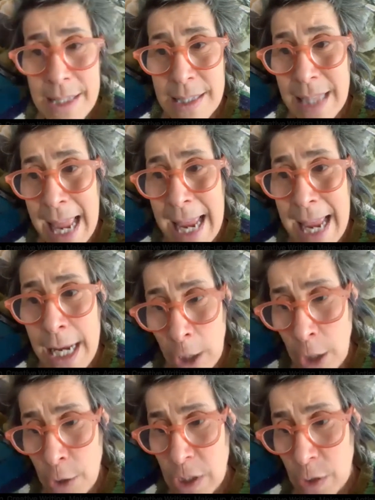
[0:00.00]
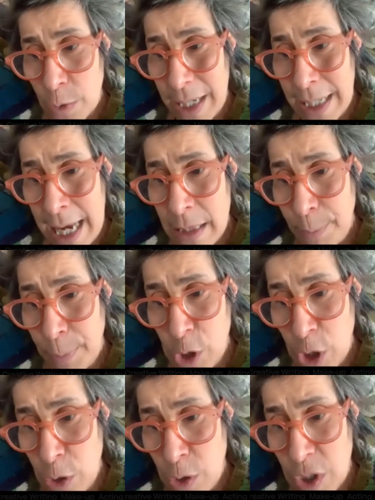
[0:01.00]
close to it. Get the
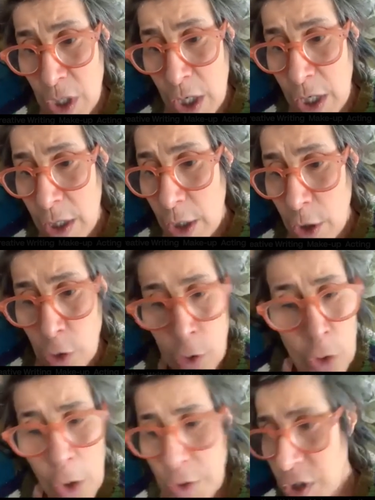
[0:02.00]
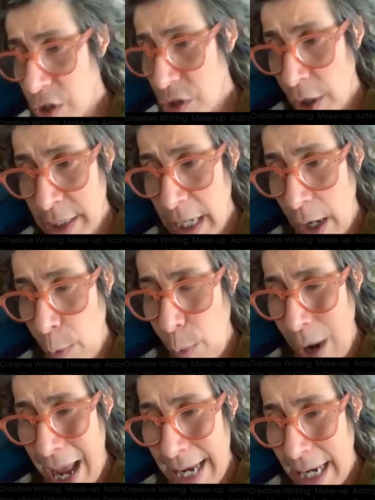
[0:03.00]
producer not to sign it
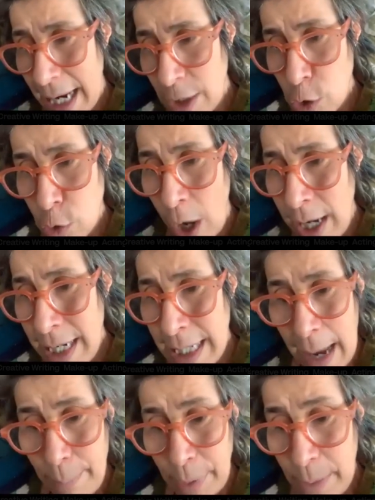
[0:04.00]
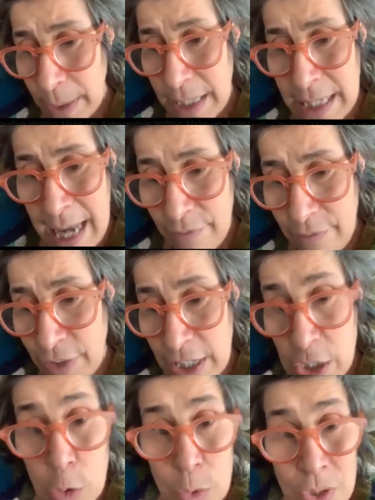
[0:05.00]
away and try and get people at
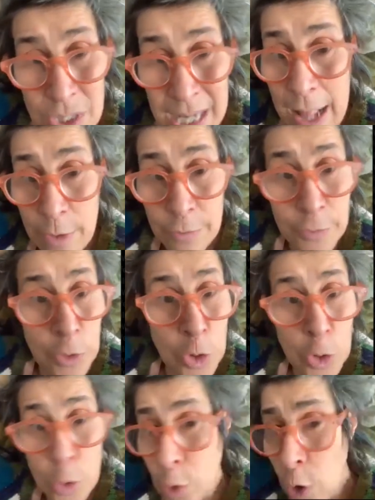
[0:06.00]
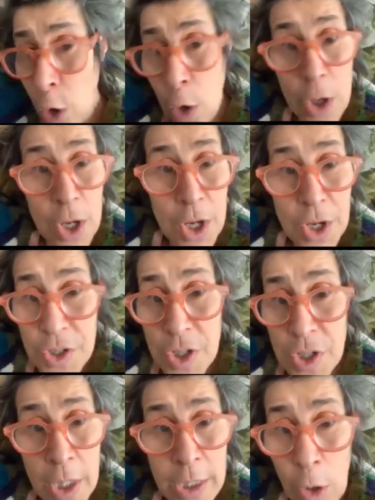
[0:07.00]
Netflix yourself. Do not
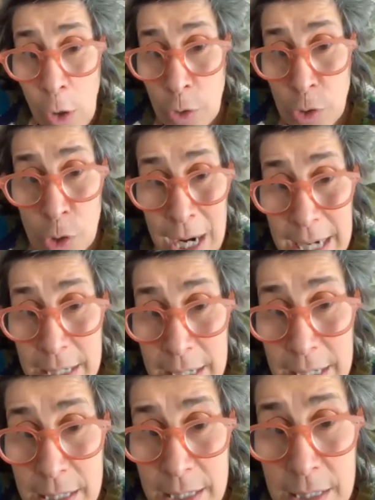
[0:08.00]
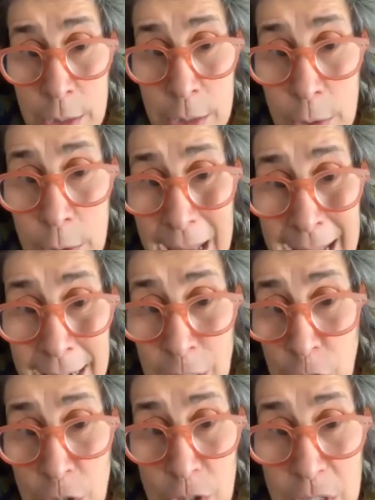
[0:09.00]
sign contracts to
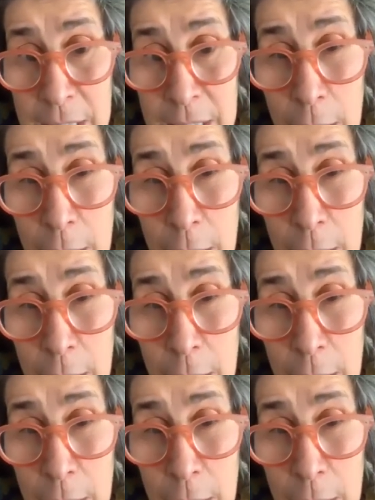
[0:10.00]
agents that